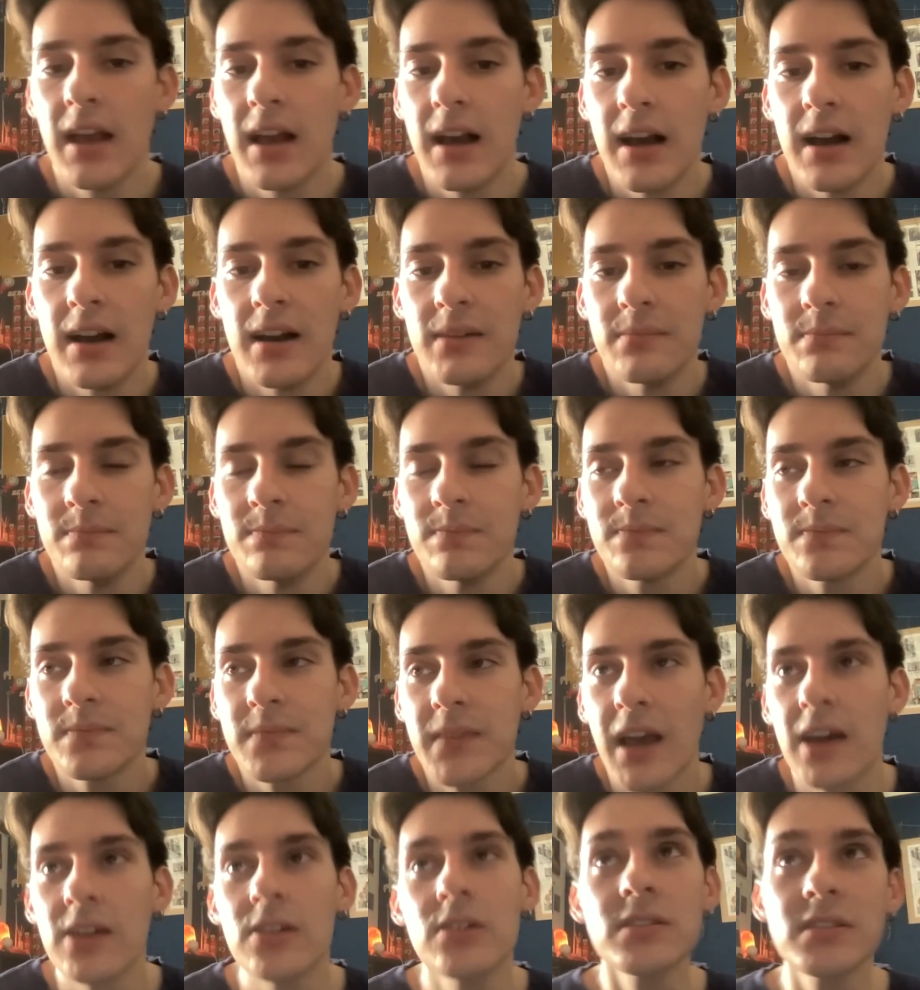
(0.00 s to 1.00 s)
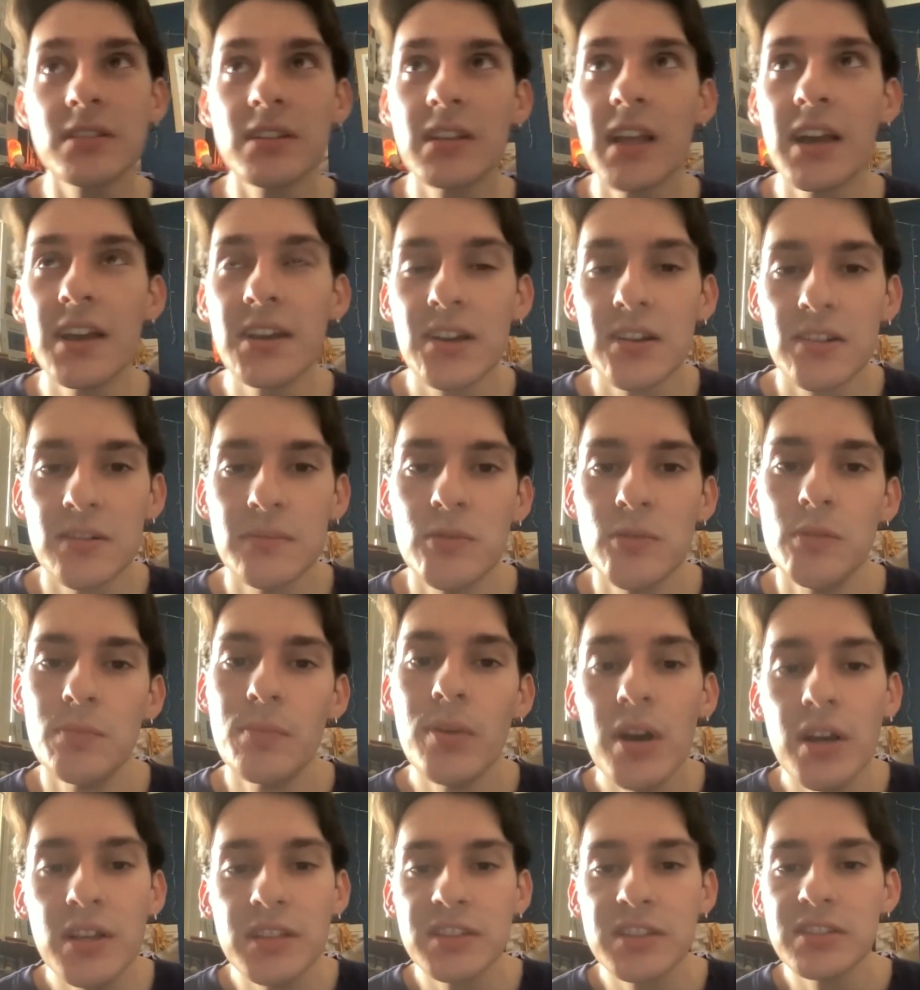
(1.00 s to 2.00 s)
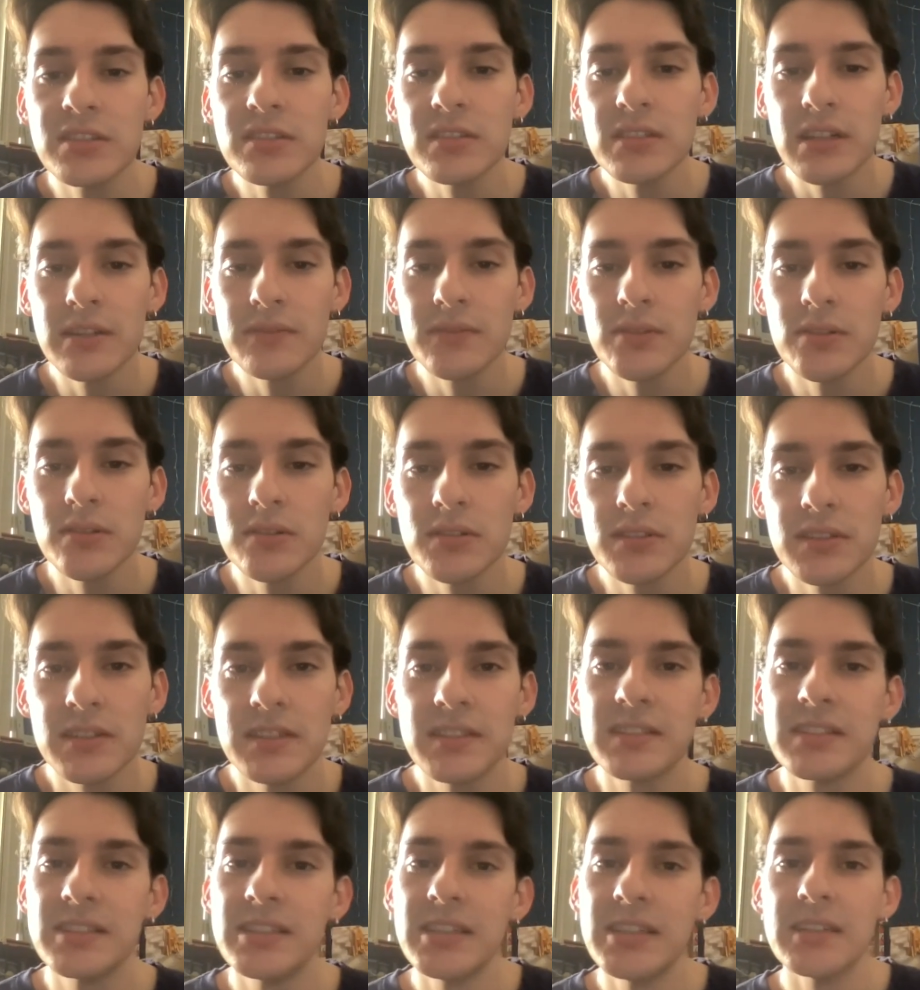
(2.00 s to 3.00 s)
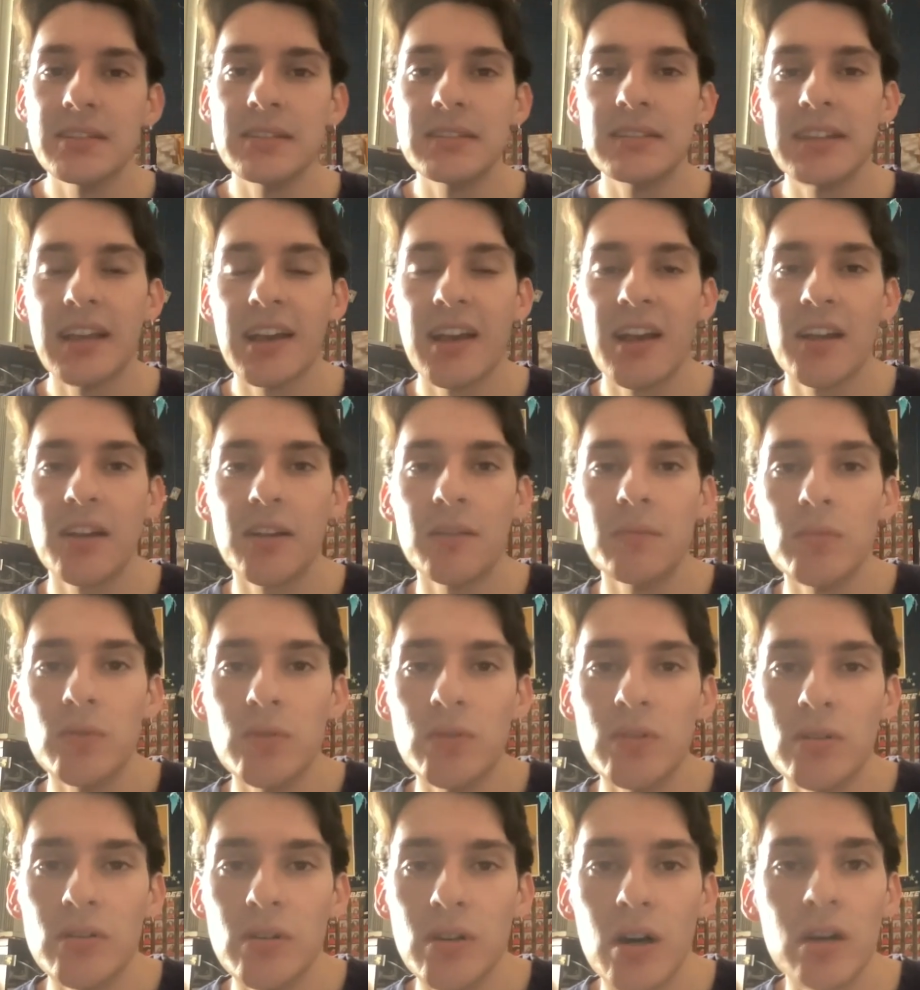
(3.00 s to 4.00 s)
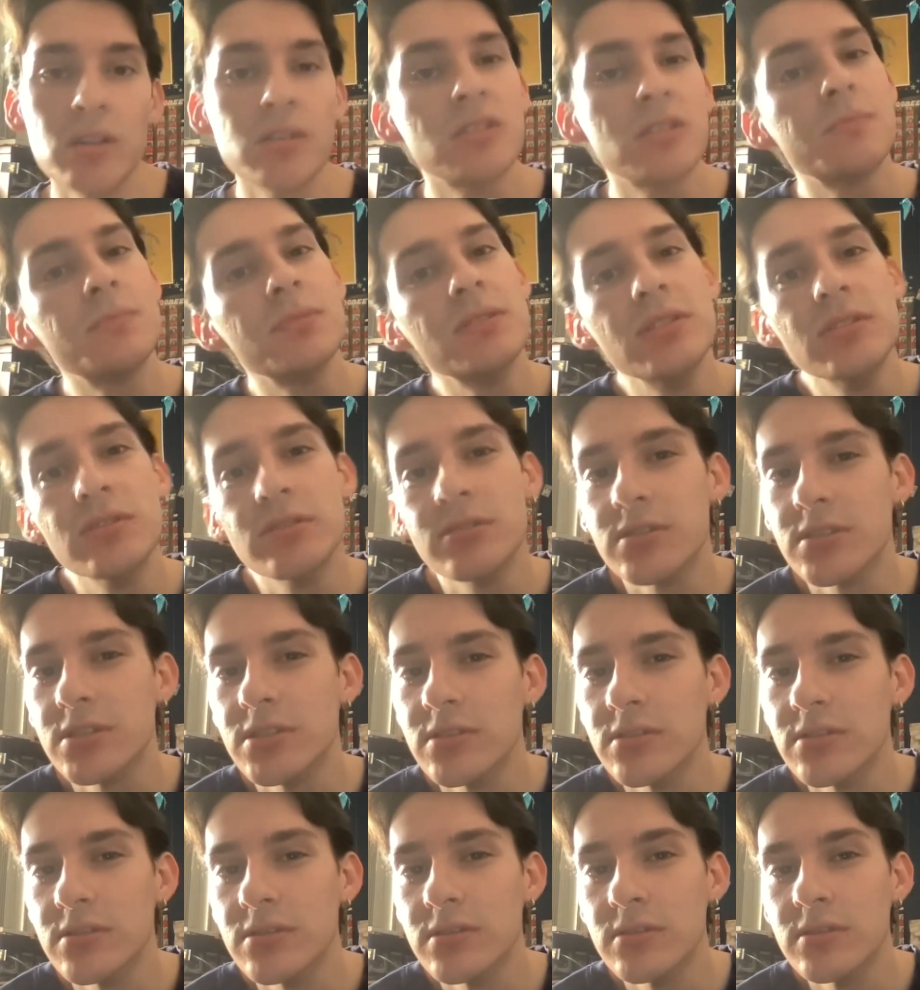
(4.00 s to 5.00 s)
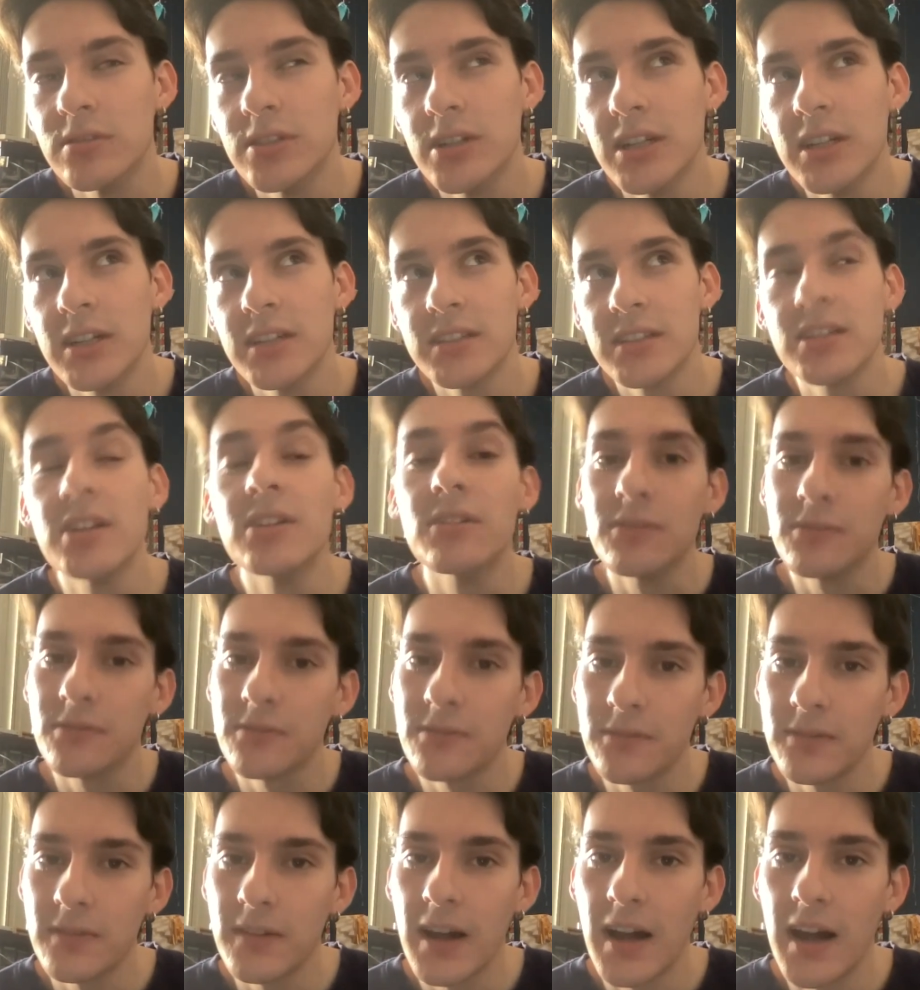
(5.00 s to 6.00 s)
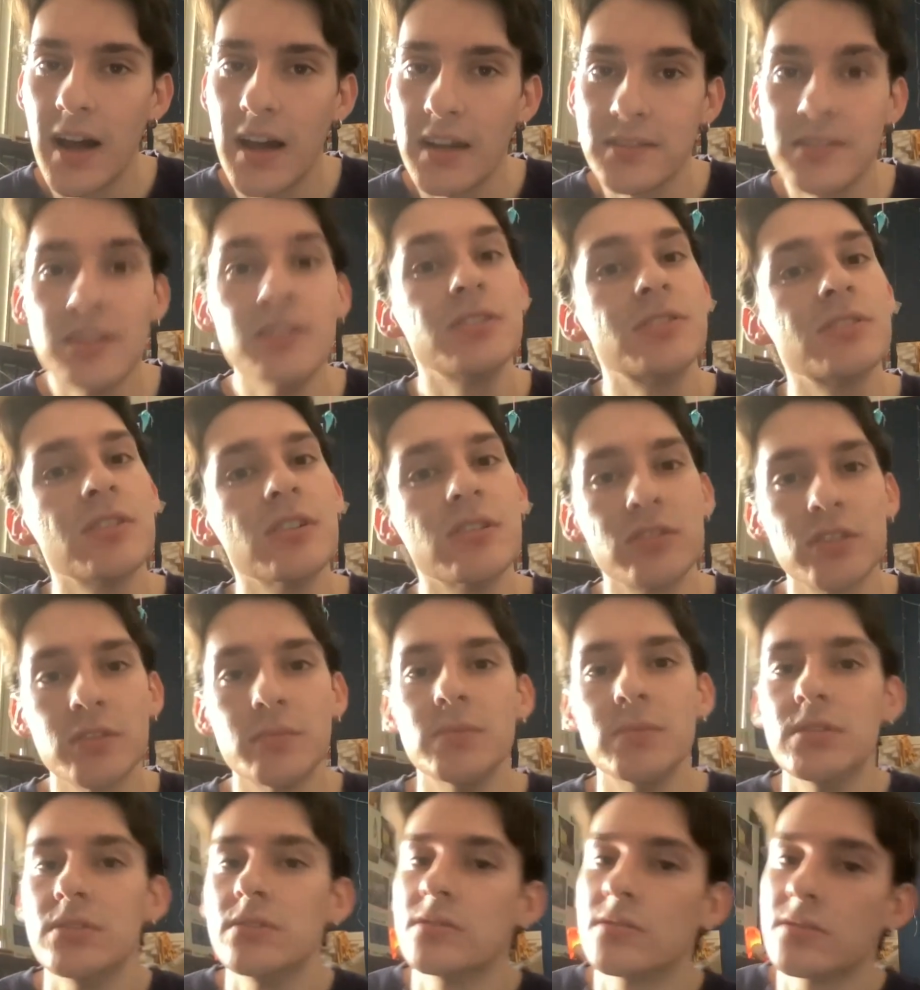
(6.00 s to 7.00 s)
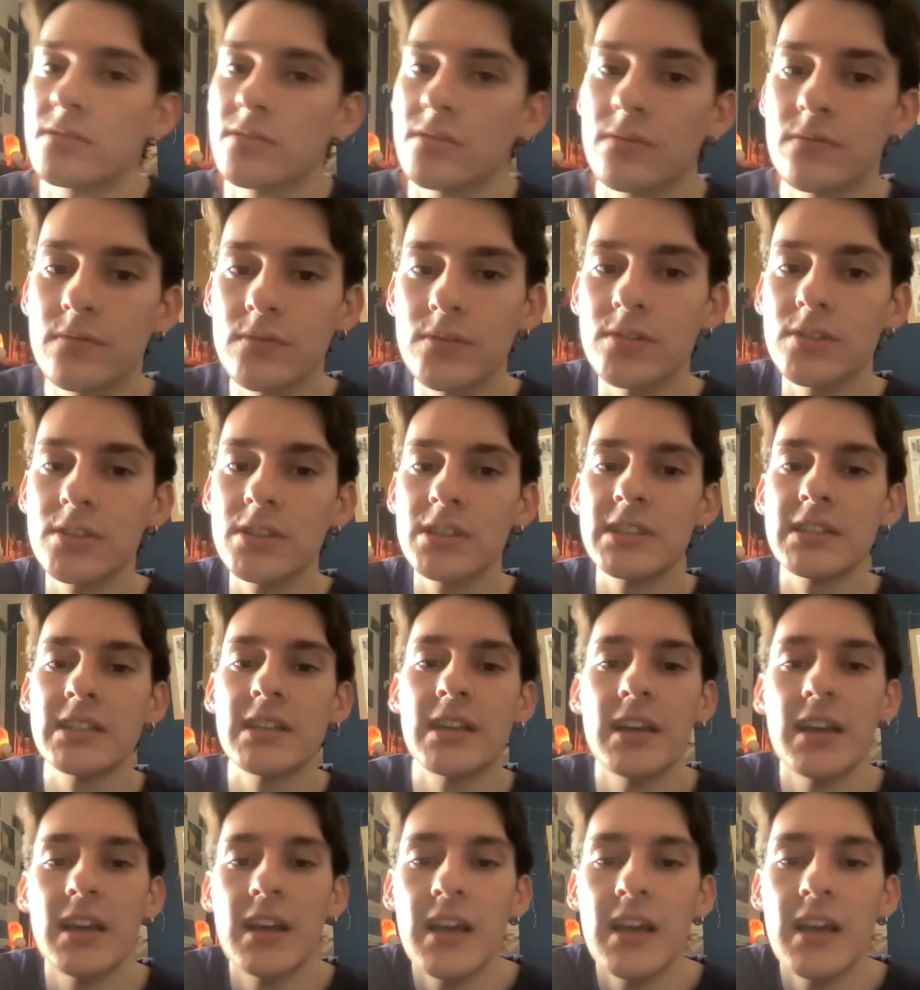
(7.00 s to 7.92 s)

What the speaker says: Um, I'd also like on a more personal level to see it down a more entrepreneurial, social entrepreneurial route.